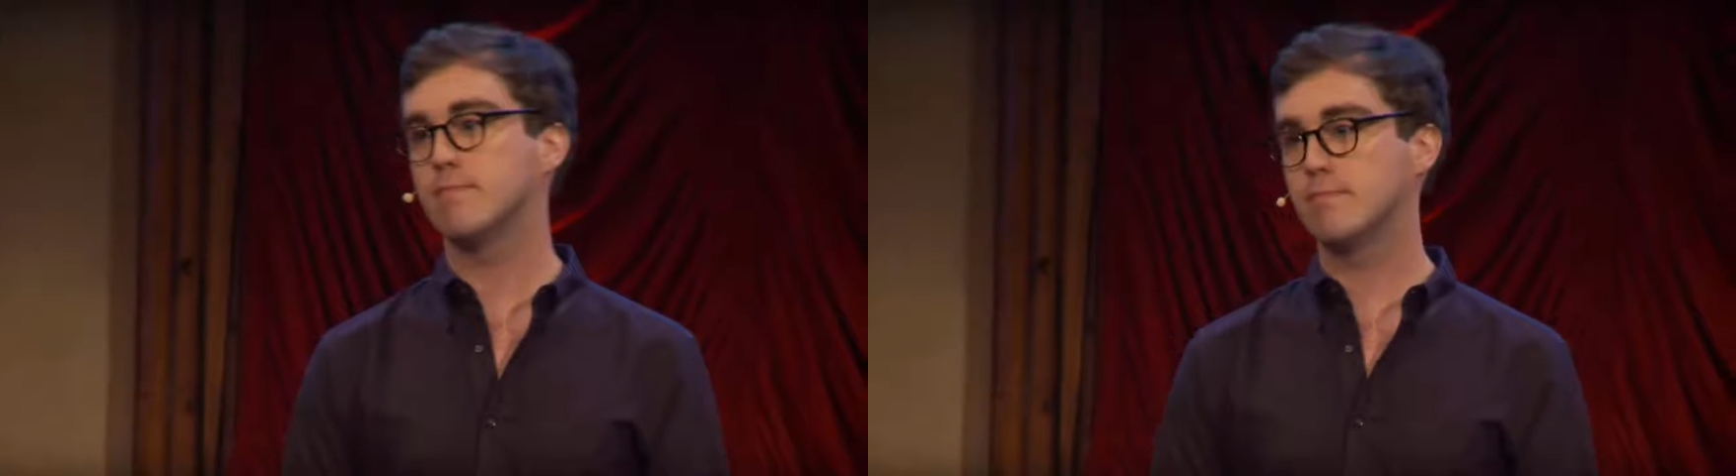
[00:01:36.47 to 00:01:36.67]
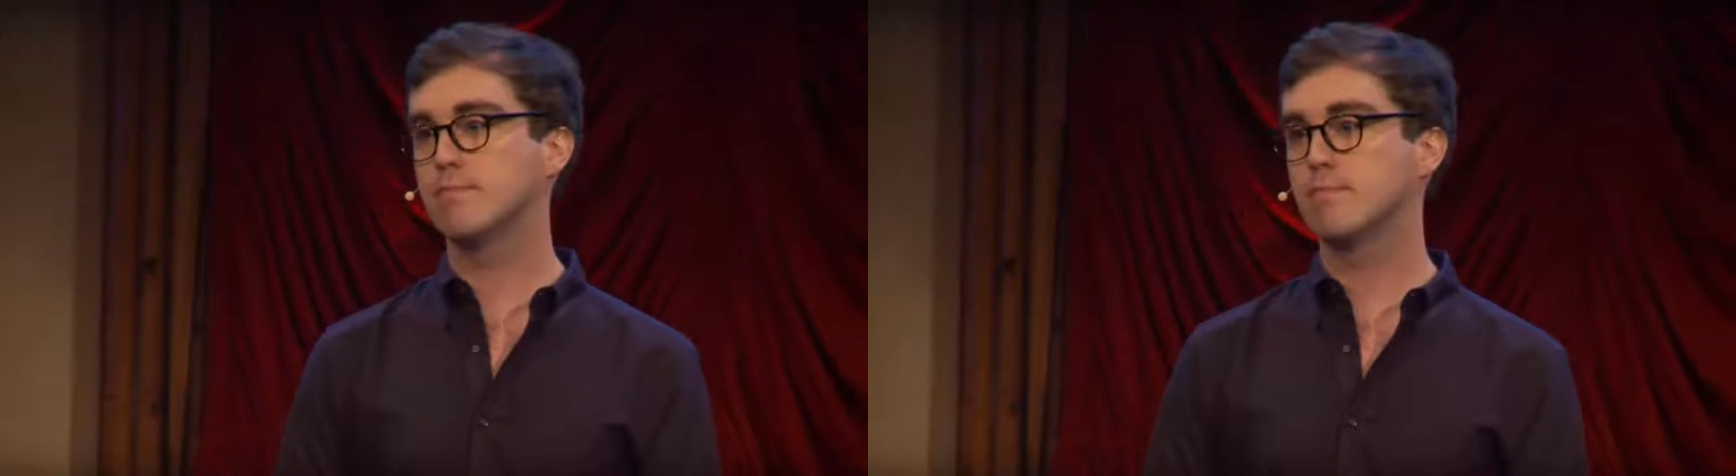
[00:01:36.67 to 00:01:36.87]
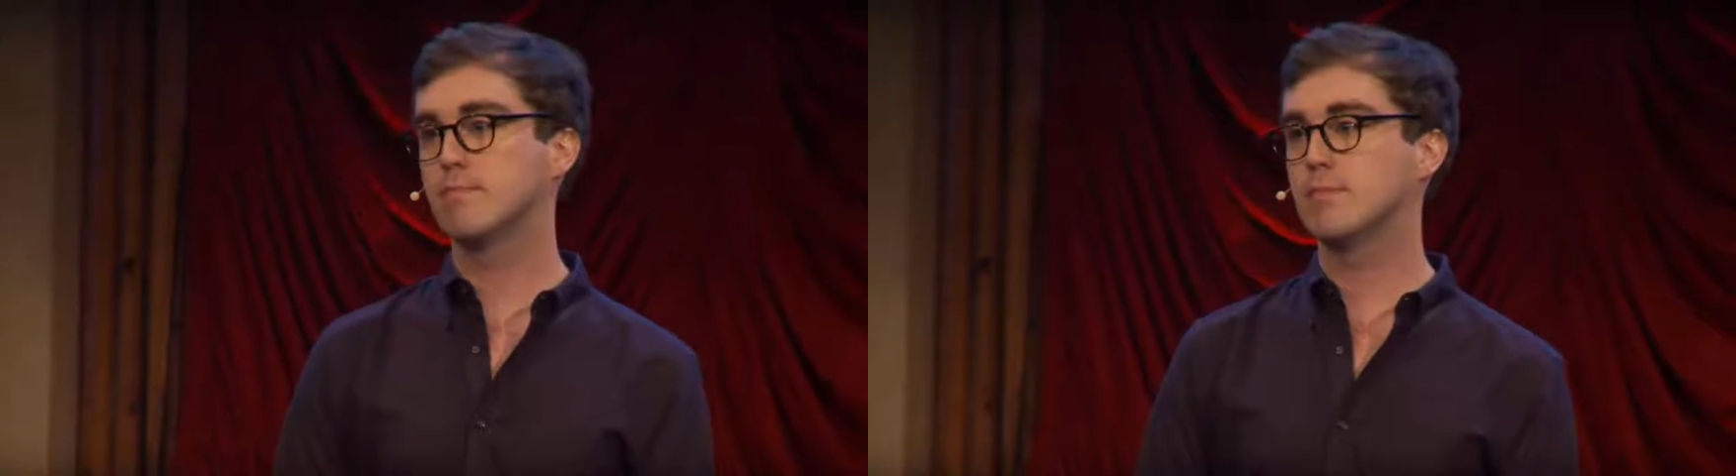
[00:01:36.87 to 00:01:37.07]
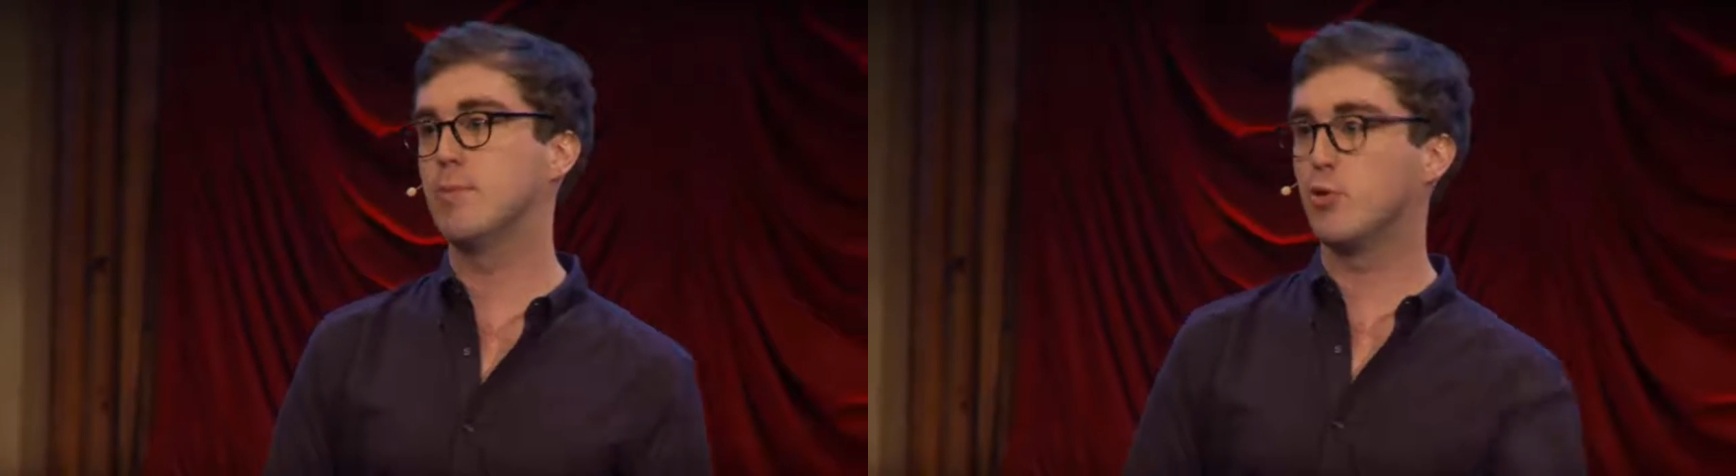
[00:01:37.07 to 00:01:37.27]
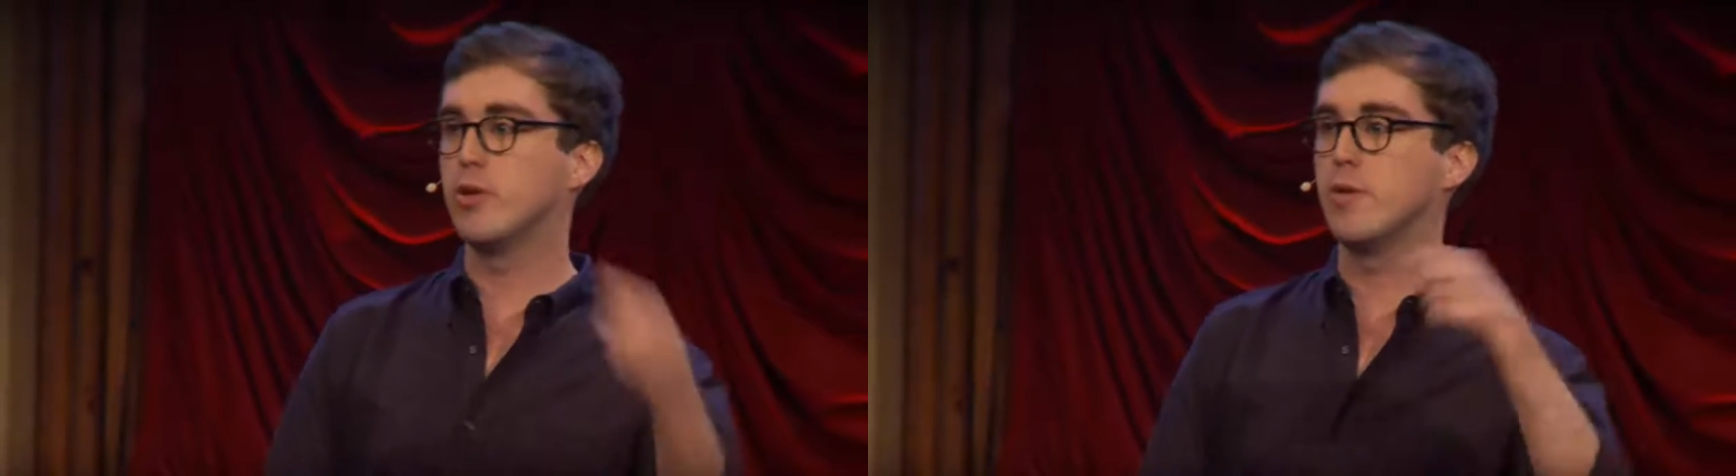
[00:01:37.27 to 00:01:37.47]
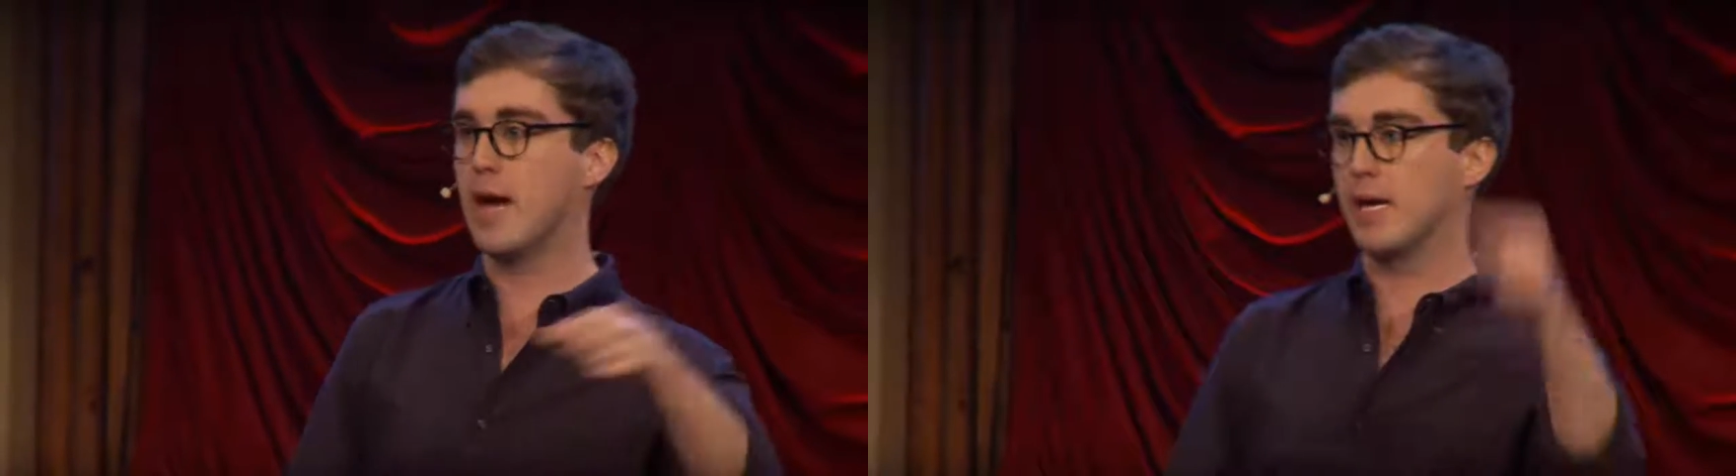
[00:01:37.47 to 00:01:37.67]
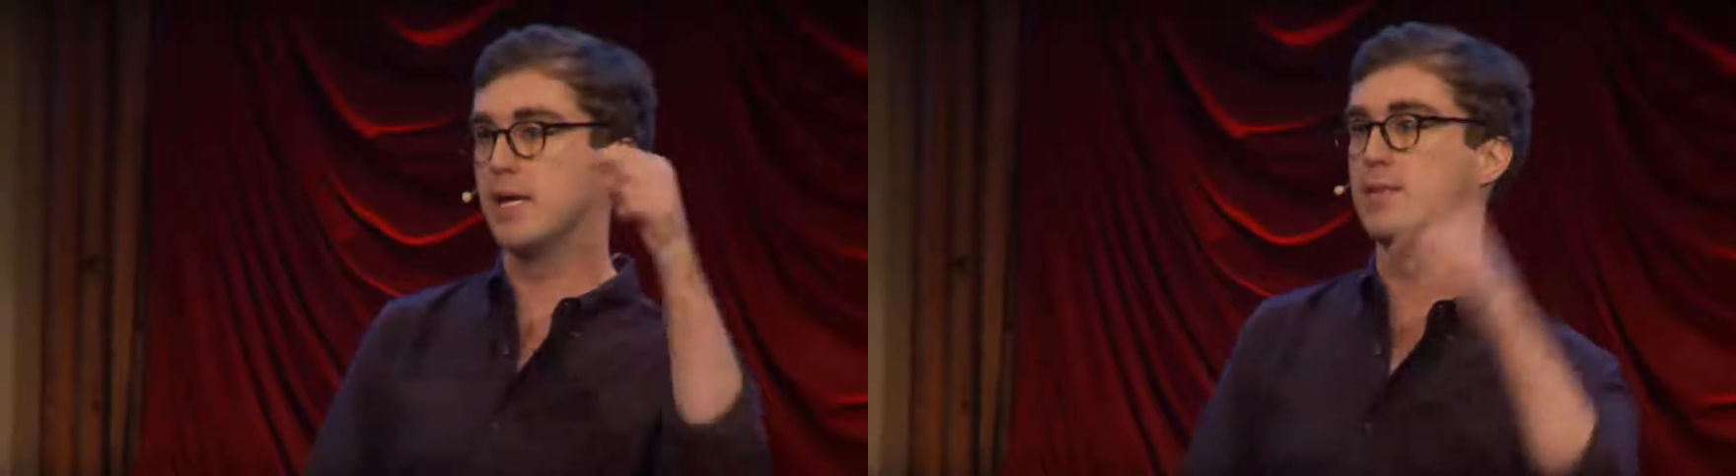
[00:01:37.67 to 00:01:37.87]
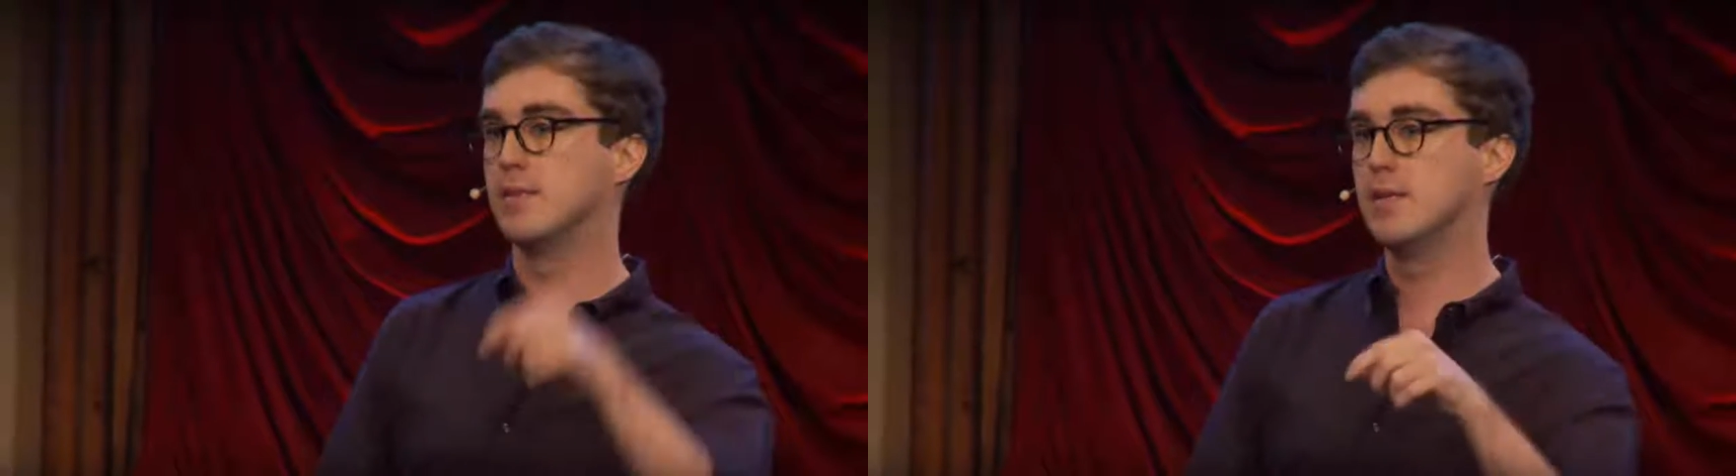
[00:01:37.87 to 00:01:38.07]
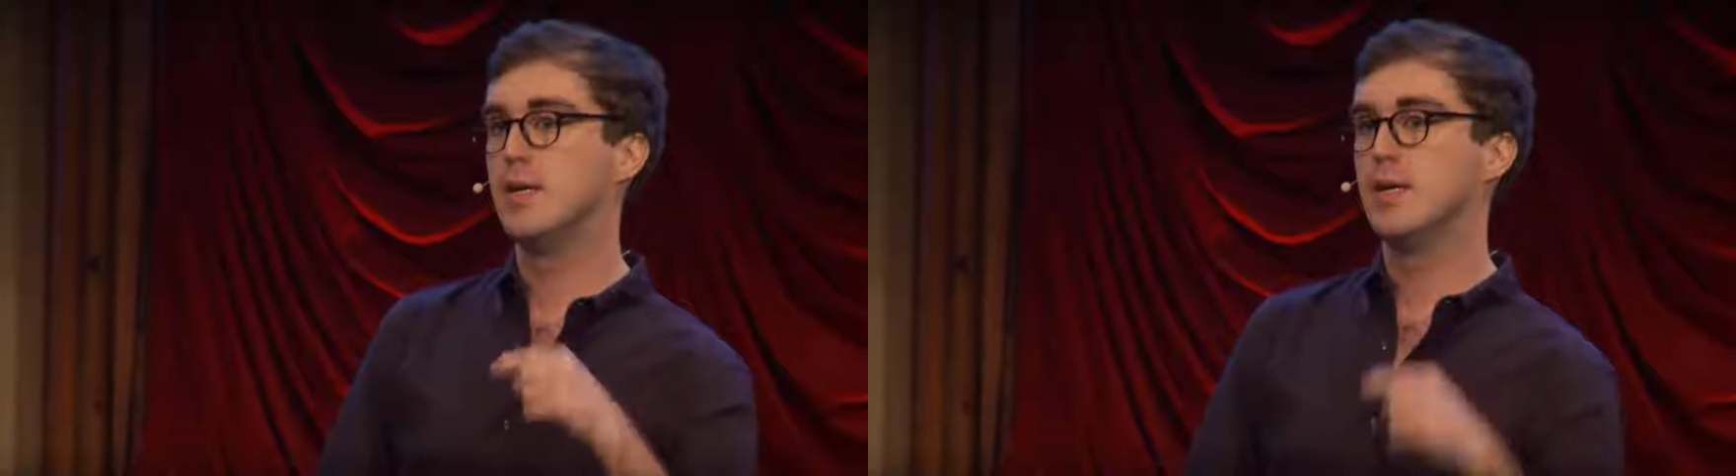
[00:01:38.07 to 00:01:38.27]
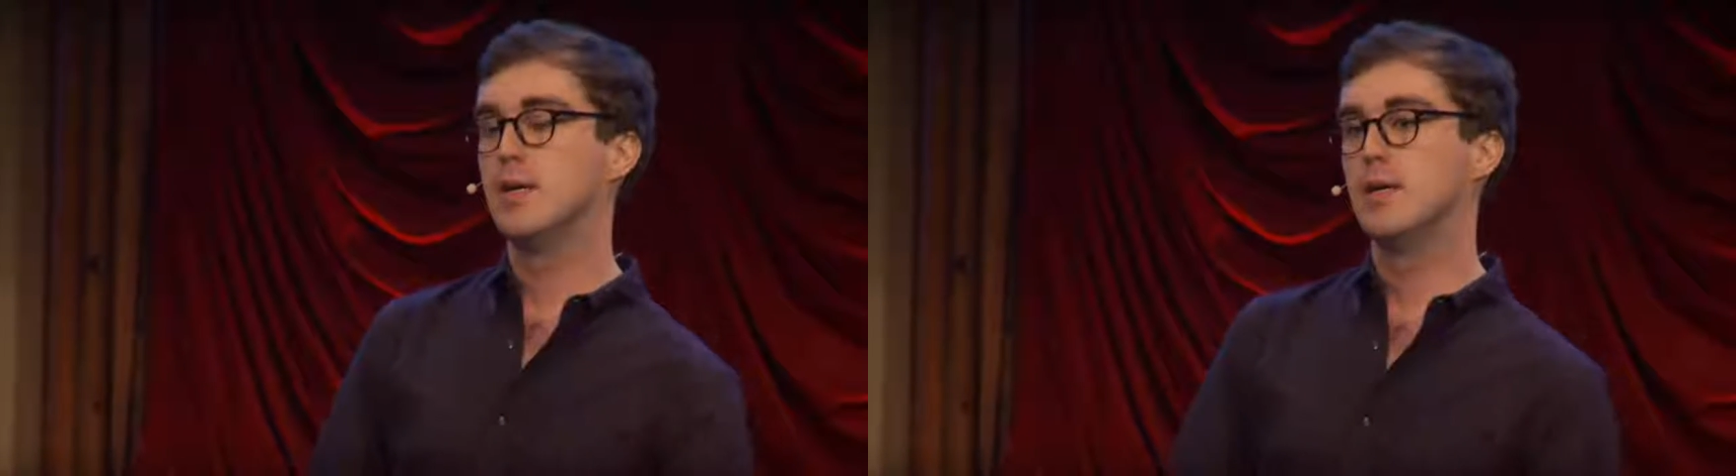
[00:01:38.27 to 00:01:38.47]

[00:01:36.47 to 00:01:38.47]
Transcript: I'm going to reel you back in.